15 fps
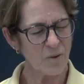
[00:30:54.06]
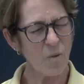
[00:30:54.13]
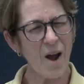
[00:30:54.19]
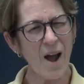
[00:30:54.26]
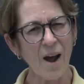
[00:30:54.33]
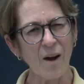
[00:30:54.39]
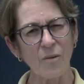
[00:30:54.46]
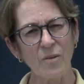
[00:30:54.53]

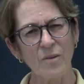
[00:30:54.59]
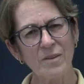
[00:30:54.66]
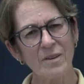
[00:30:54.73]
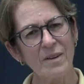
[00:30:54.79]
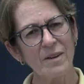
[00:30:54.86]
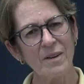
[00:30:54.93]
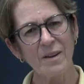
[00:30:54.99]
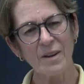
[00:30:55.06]
Wow,
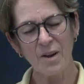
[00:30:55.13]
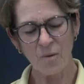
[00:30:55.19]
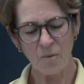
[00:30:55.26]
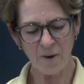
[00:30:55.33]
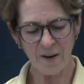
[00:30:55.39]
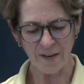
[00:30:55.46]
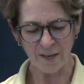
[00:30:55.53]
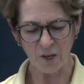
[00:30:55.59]

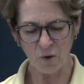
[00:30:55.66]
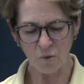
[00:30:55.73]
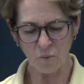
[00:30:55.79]
what a